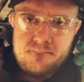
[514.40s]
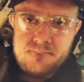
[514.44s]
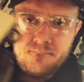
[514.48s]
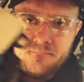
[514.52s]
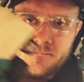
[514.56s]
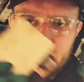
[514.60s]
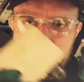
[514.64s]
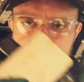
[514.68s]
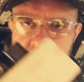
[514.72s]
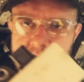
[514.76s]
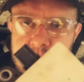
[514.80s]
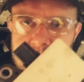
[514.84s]

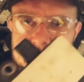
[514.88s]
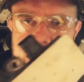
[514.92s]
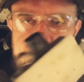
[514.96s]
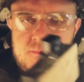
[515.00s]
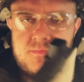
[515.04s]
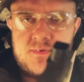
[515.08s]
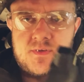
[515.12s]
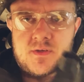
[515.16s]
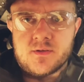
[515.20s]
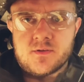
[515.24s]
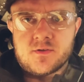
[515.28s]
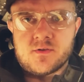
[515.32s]
That's the PM
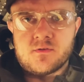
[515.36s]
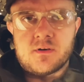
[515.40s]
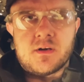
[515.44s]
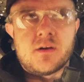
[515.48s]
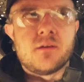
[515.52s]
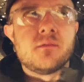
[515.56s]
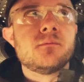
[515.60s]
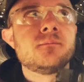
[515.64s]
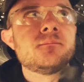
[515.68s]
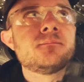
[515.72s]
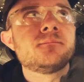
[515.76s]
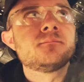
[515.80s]
sensor out.
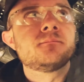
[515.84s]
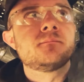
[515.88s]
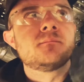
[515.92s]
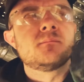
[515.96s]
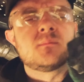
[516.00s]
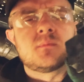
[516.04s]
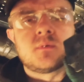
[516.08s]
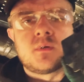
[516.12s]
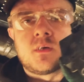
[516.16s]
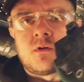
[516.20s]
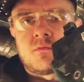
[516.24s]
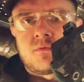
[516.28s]

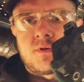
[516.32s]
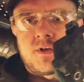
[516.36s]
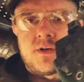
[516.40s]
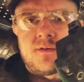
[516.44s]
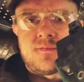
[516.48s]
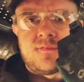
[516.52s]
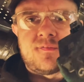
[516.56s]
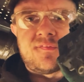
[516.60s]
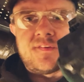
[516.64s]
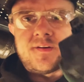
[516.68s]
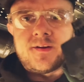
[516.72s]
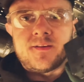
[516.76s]
I'm gonna
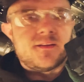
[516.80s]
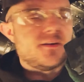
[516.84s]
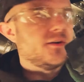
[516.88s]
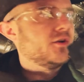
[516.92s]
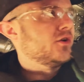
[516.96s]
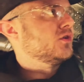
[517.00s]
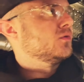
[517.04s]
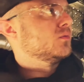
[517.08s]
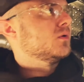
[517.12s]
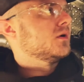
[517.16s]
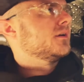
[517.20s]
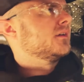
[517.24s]
fit the
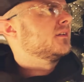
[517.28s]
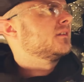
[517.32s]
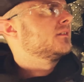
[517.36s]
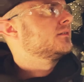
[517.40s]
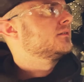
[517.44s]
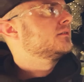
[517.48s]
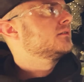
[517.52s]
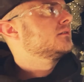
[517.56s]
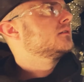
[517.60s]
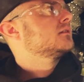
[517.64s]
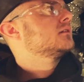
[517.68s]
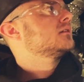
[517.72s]
new one
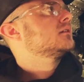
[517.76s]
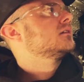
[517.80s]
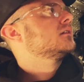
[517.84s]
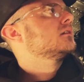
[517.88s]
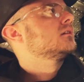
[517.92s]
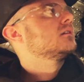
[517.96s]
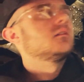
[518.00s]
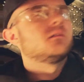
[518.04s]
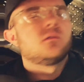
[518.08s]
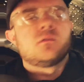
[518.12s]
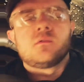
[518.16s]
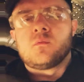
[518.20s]

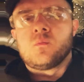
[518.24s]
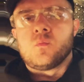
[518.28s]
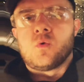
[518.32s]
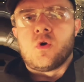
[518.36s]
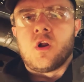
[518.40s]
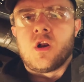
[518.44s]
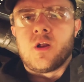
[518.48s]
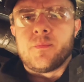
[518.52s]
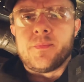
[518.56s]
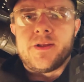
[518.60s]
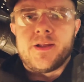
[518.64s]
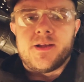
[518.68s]
while
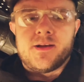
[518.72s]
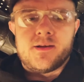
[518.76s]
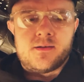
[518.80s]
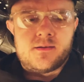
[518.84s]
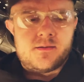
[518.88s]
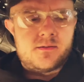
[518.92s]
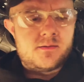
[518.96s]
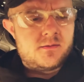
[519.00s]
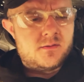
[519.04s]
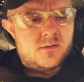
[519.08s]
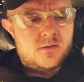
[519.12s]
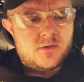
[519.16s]
I'm here
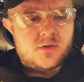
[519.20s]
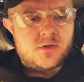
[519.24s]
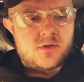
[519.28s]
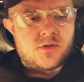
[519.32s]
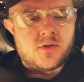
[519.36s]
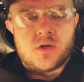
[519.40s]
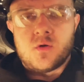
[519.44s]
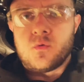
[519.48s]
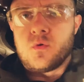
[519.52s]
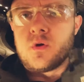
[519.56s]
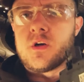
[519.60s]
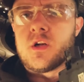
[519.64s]
and just
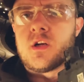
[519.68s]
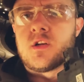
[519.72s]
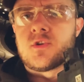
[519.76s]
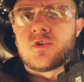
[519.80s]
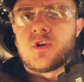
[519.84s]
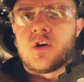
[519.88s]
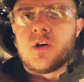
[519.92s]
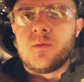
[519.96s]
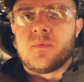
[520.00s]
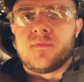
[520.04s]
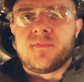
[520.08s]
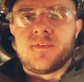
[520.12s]
do one at a
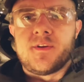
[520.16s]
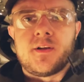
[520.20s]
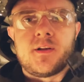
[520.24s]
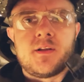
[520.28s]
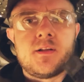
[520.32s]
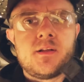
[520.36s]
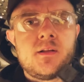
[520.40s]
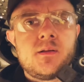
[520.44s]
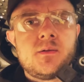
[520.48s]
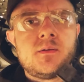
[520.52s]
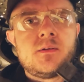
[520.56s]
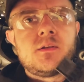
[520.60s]
time I think.
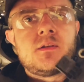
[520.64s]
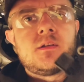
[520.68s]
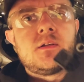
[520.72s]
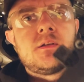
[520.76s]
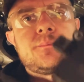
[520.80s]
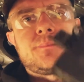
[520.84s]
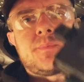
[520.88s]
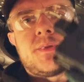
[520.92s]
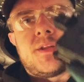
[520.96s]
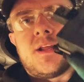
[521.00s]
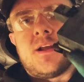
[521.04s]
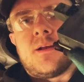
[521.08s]

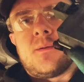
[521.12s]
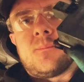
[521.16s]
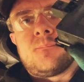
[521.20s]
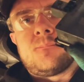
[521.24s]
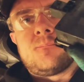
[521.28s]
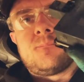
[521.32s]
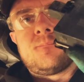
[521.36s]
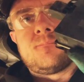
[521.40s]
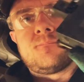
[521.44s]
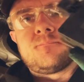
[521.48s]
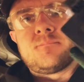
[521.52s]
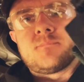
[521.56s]
But yeah,
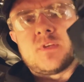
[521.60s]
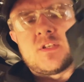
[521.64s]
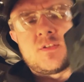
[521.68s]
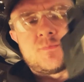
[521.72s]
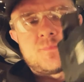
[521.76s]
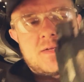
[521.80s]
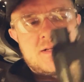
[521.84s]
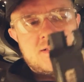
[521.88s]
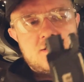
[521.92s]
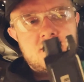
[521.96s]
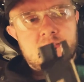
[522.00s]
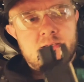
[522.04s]
that's
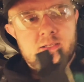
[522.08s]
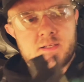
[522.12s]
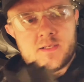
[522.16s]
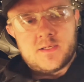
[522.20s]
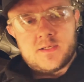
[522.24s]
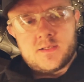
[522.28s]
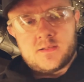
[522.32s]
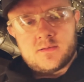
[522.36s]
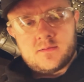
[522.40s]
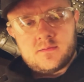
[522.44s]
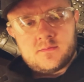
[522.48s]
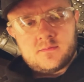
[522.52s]
basically it.
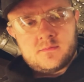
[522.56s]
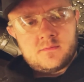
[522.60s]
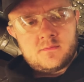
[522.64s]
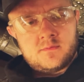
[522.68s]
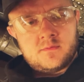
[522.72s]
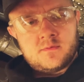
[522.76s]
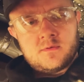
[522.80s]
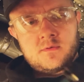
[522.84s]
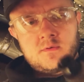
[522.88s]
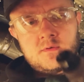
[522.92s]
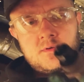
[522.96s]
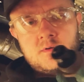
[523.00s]

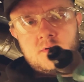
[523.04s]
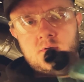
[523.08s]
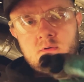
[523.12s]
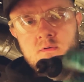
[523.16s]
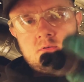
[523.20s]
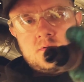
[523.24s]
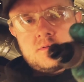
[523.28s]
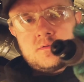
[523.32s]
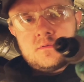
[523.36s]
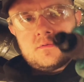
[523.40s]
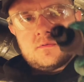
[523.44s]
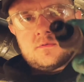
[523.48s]

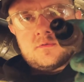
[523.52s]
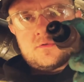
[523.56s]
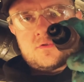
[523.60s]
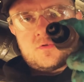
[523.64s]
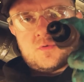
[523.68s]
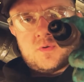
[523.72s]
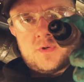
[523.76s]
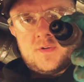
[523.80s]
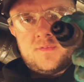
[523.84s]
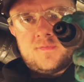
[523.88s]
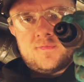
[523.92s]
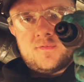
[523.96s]

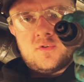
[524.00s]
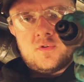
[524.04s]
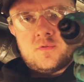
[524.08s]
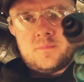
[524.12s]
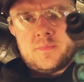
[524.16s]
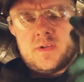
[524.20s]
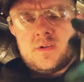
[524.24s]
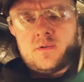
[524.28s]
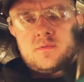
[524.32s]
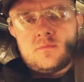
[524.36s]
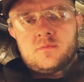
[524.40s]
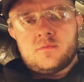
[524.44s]
24
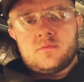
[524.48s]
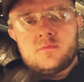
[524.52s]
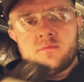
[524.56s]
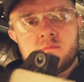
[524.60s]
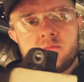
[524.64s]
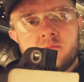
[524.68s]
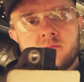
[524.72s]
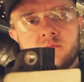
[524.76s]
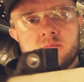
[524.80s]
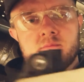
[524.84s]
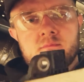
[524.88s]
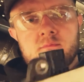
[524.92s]
mil
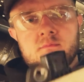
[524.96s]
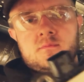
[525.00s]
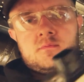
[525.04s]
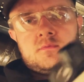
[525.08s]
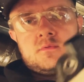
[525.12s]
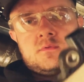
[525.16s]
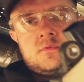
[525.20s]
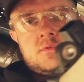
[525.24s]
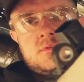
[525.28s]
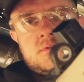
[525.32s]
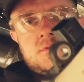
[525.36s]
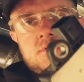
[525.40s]

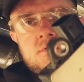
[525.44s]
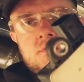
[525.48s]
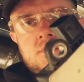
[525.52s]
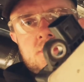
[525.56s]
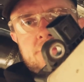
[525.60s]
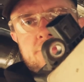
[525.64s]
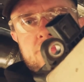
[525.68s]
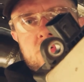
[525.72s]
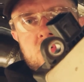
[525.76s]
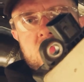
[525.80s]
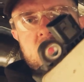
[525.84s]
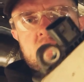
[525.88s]

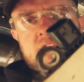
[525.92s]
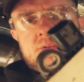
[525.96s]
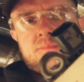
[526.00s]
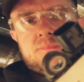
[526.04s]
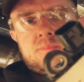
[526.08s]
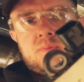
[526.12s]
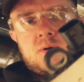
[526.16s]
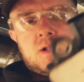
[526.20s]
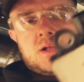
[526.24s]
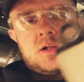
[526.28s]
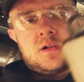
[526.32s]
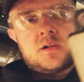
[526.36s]
pushing
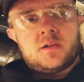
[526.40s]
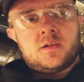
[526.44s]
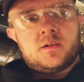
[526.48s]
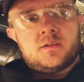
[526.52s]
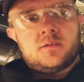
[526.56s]
plug